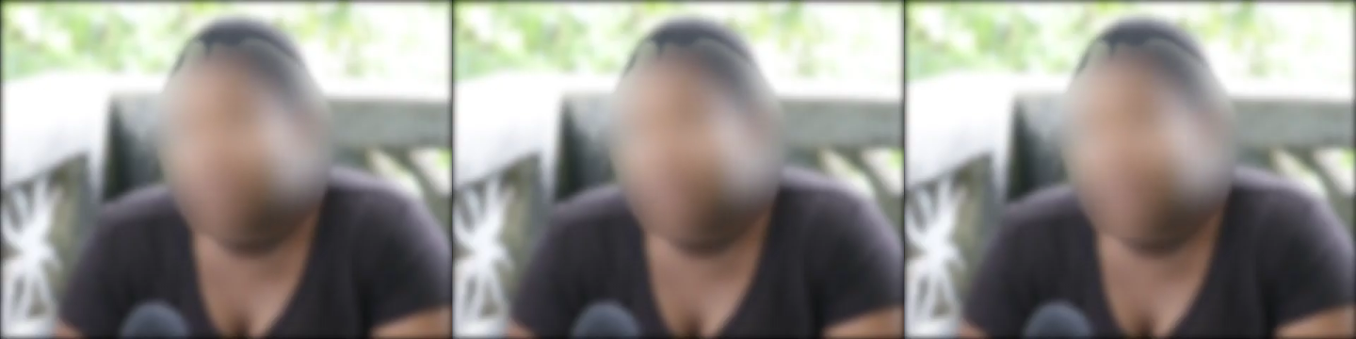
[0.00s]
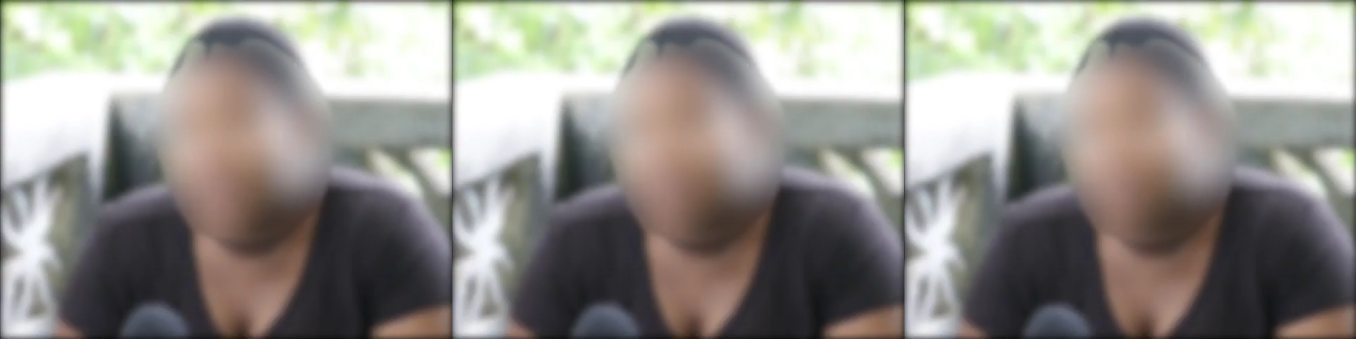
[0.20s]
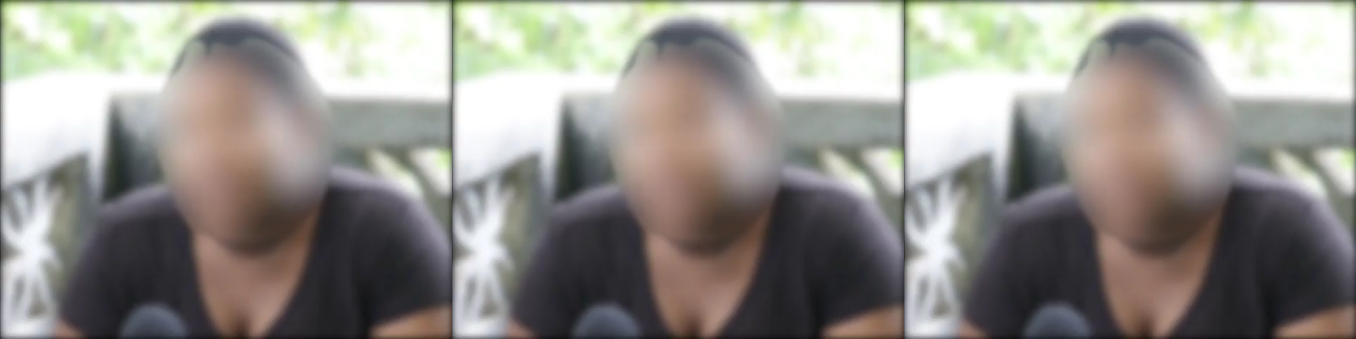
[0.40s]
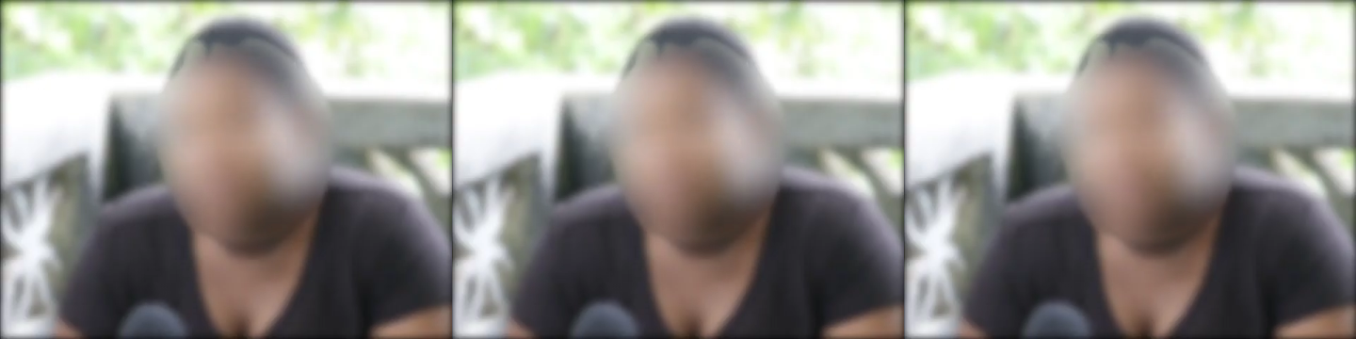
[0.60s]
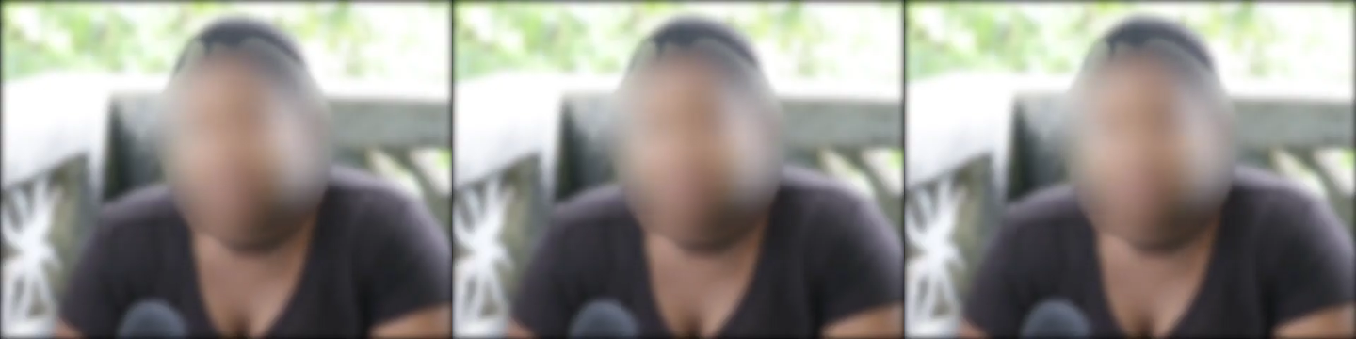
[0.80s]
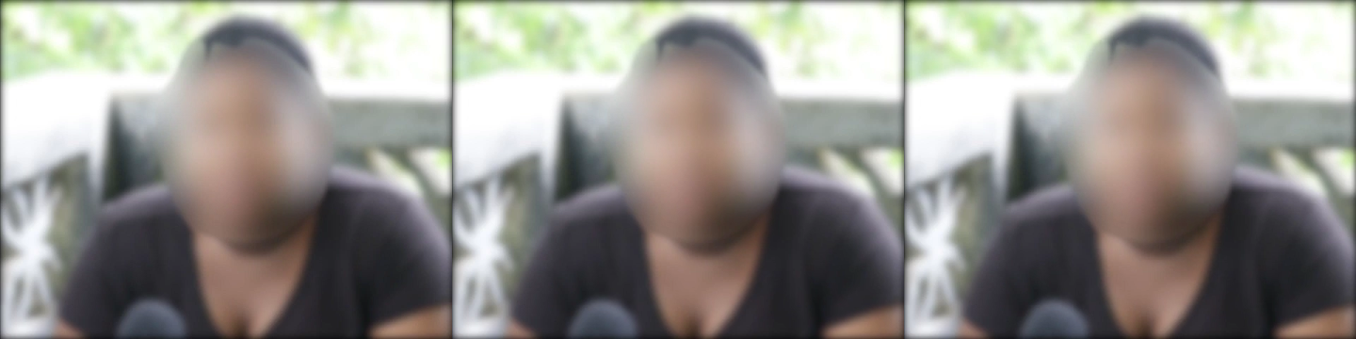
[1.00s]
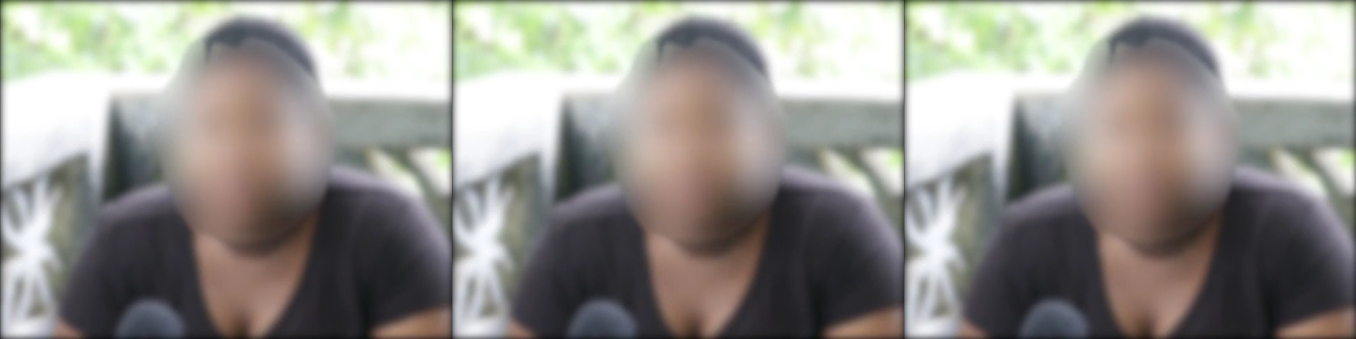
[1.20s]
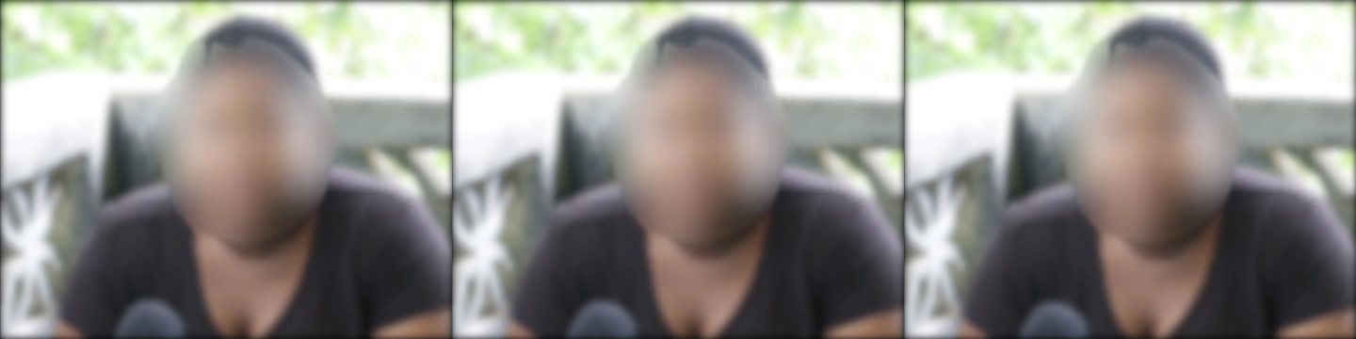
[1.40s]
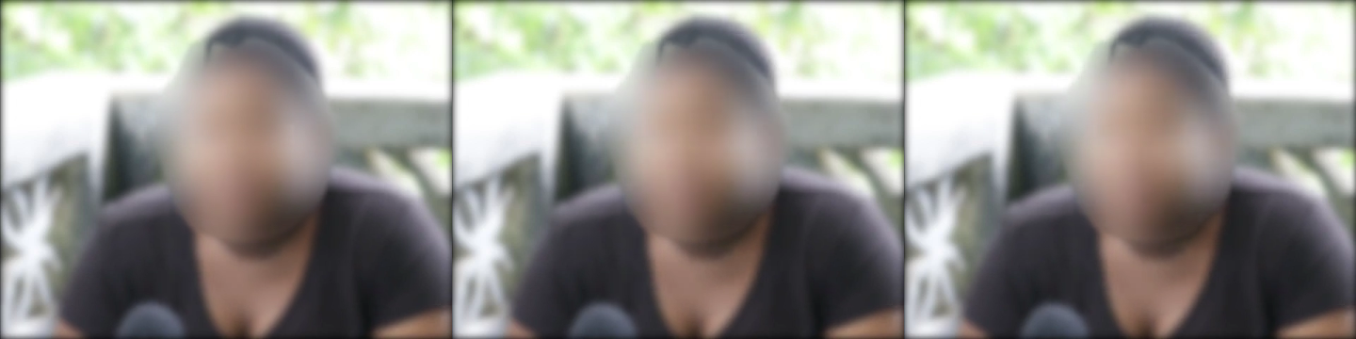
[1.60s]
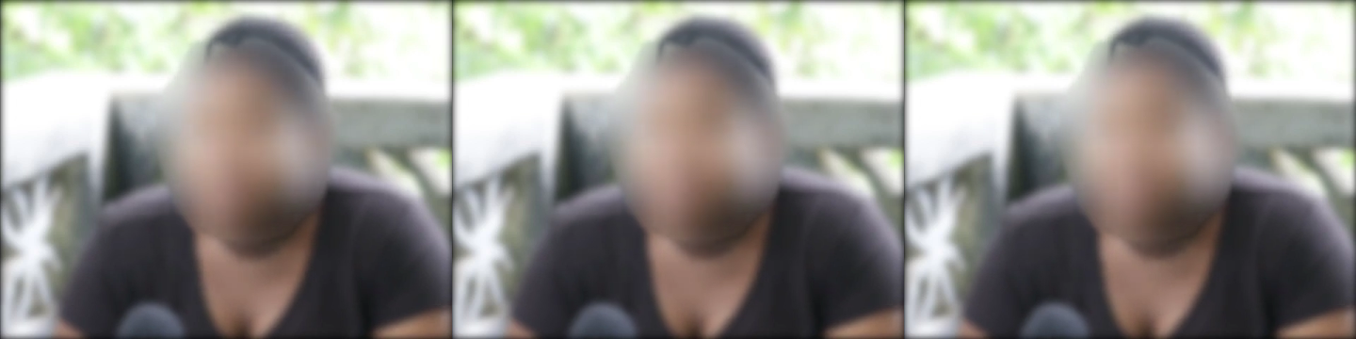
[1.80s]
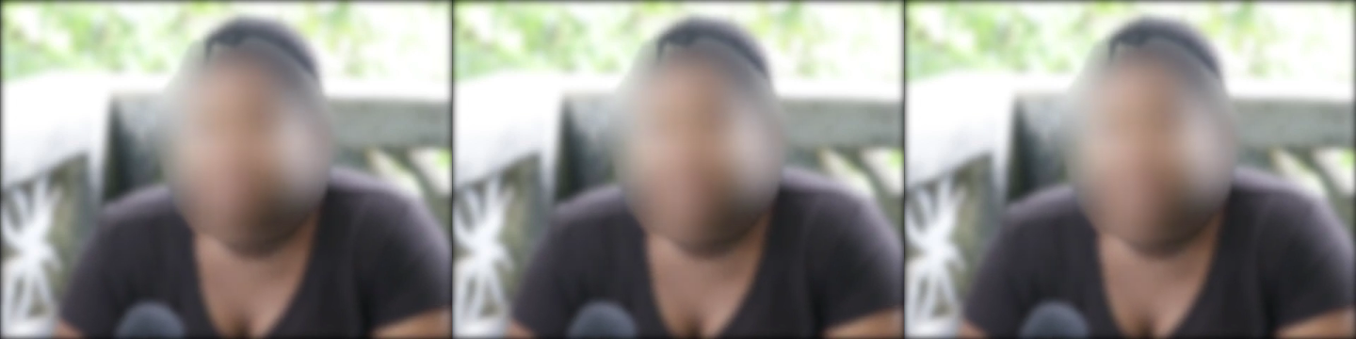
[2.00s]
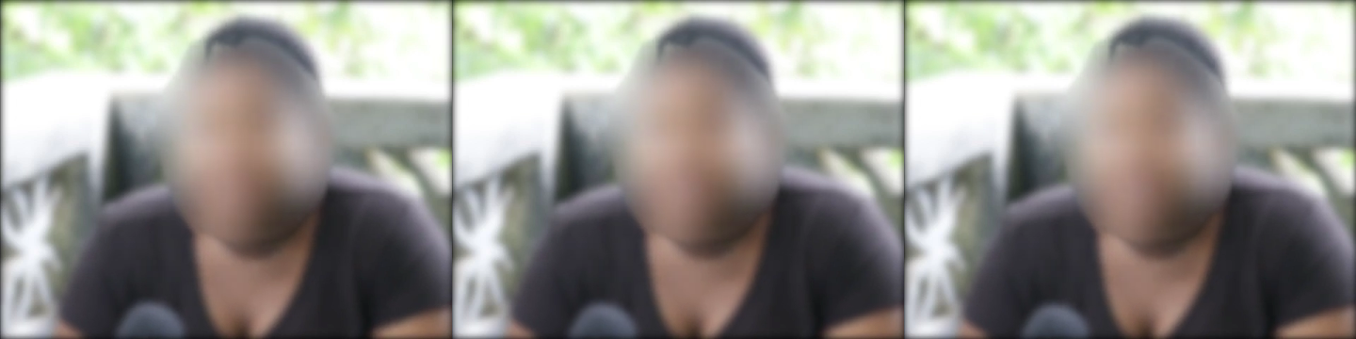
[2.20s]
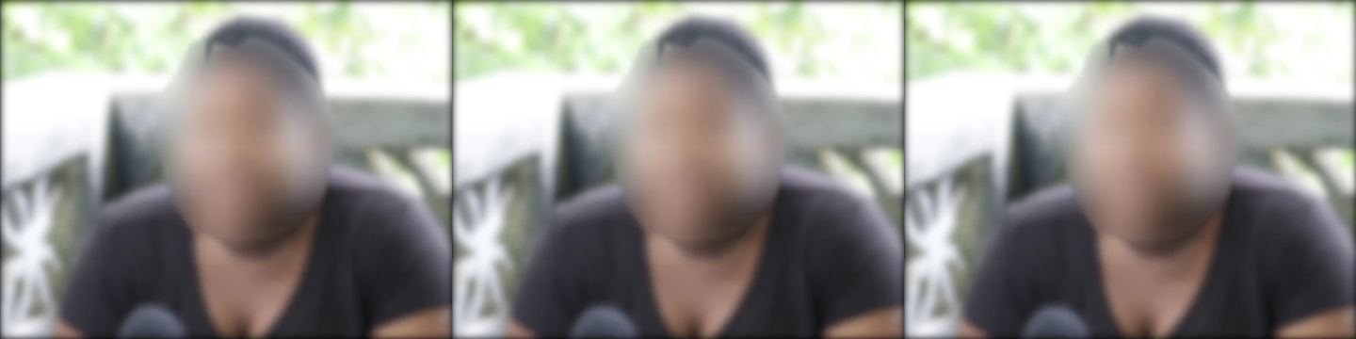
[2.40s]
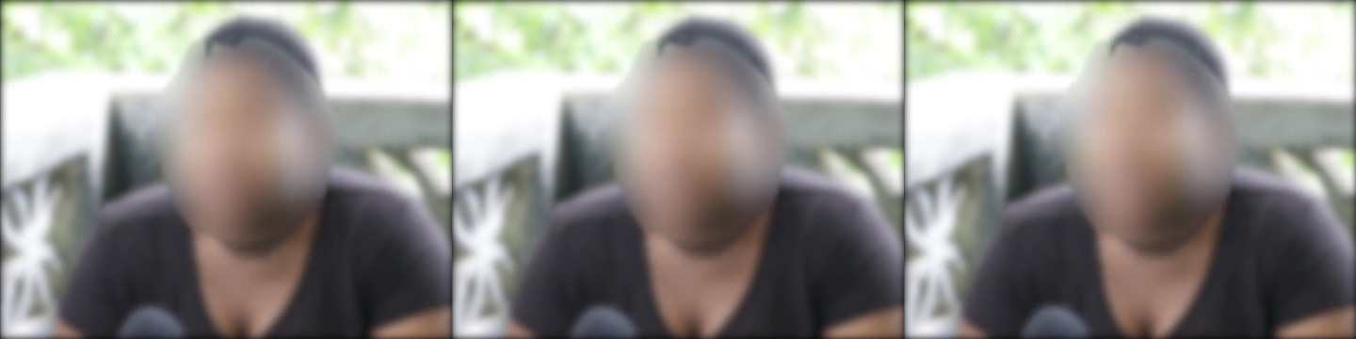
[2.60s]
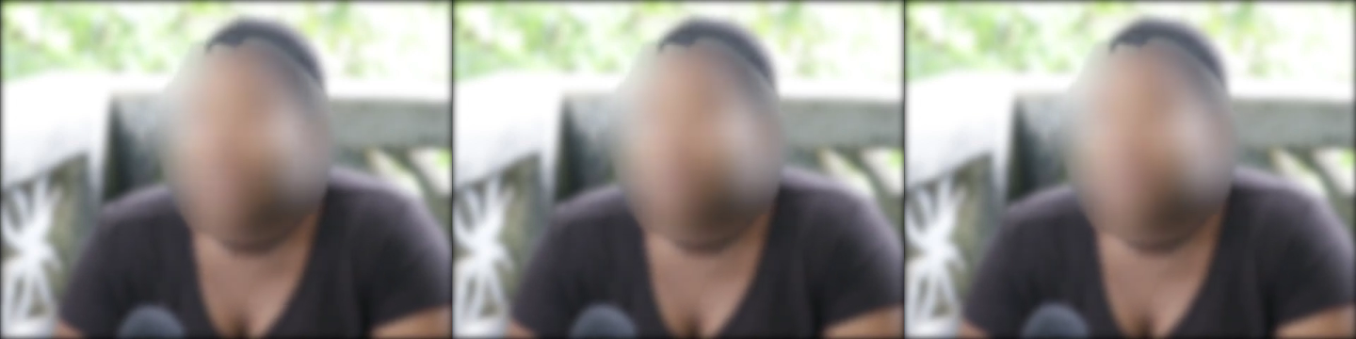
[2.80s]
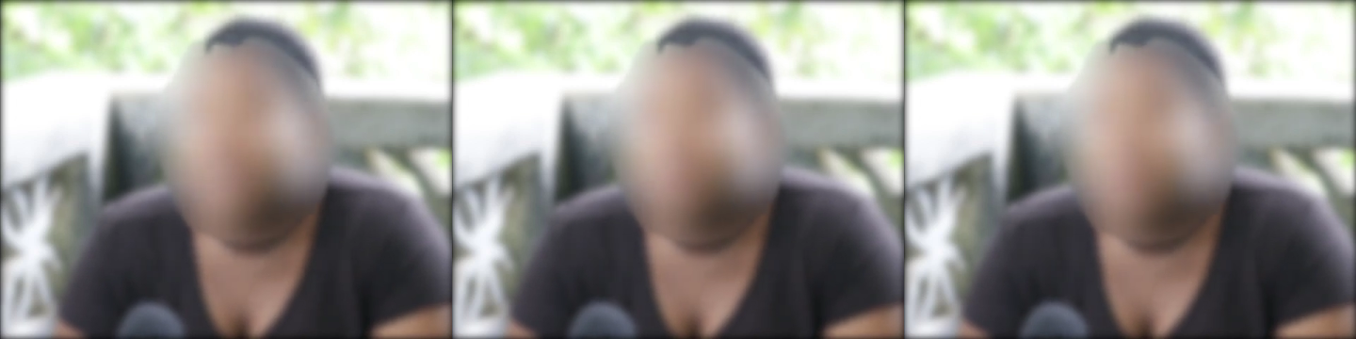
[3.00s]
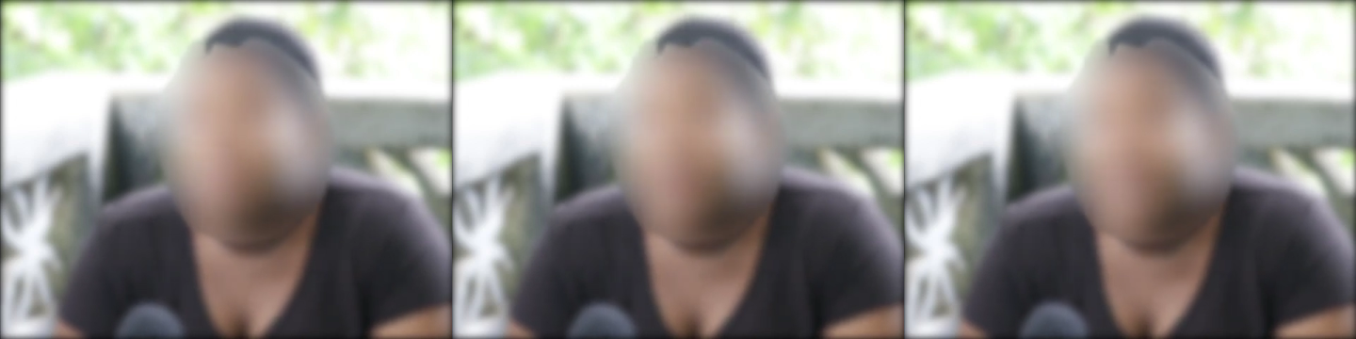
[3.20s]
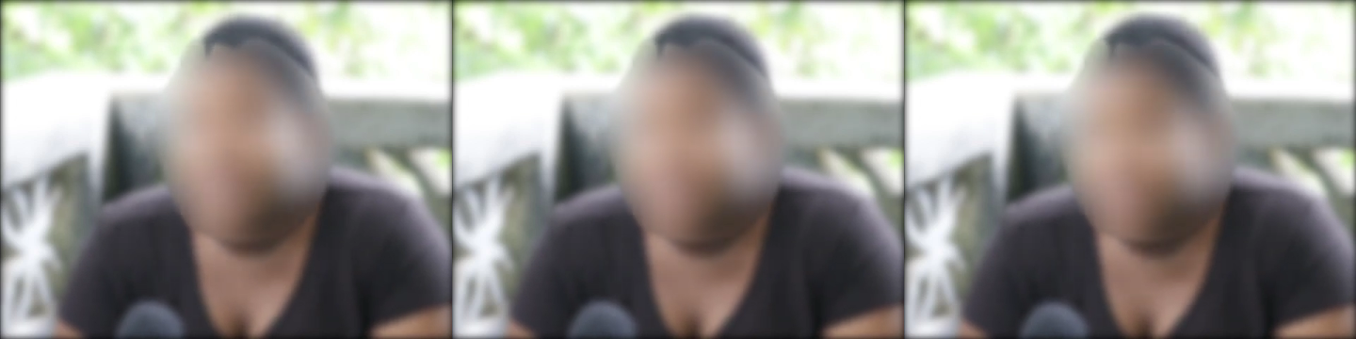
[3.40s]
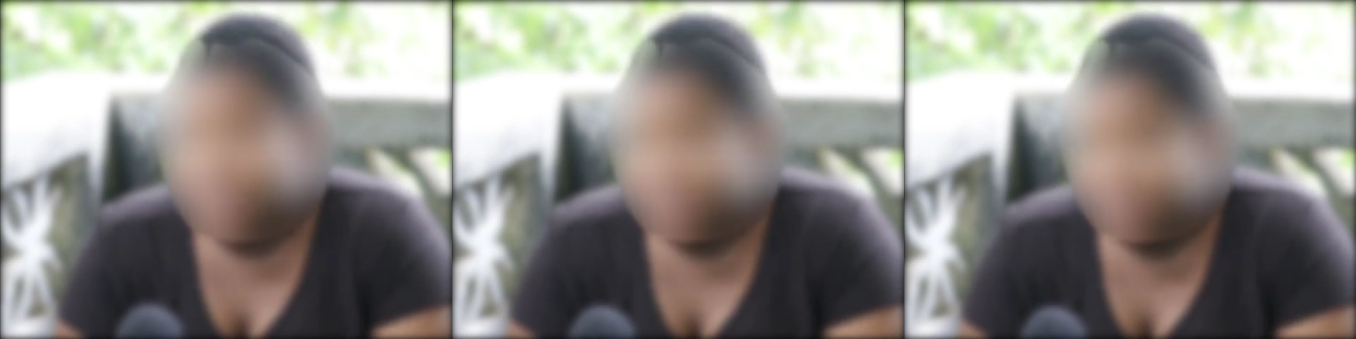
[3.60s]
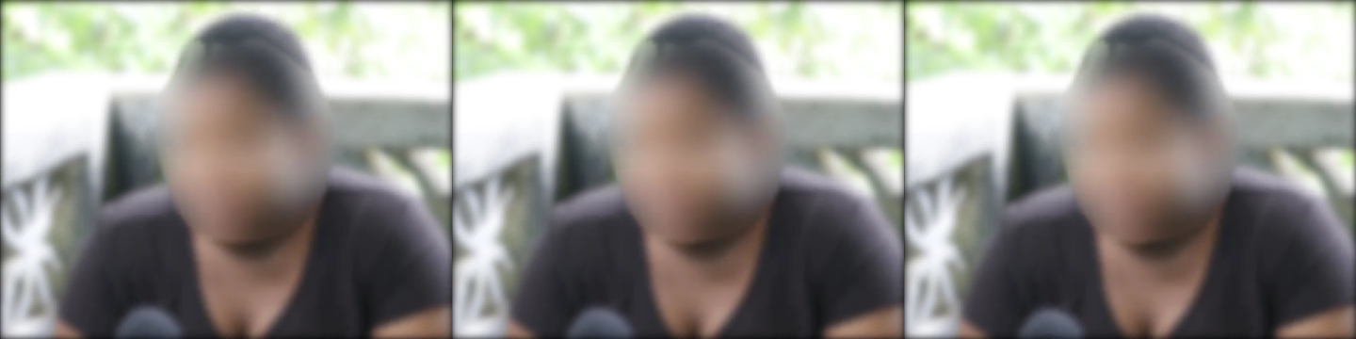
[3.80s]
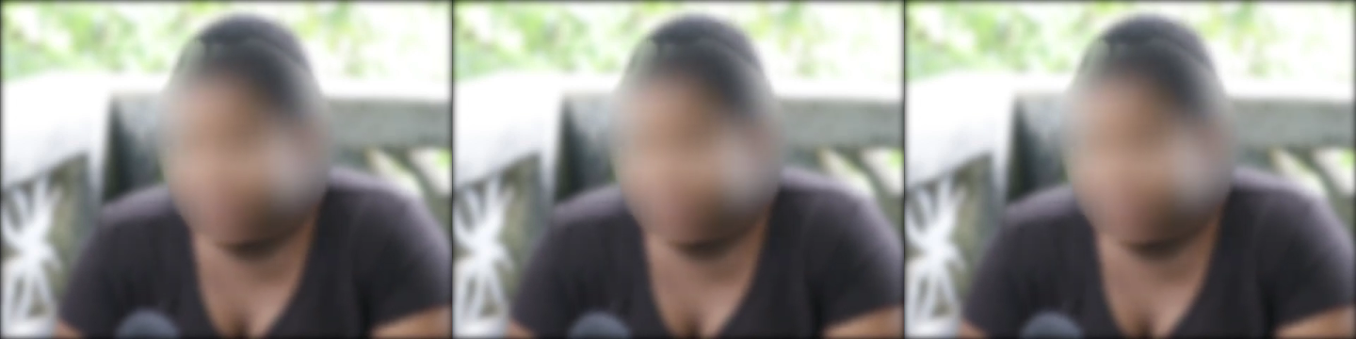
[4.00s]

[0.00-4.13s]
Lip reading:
(no speaker visible)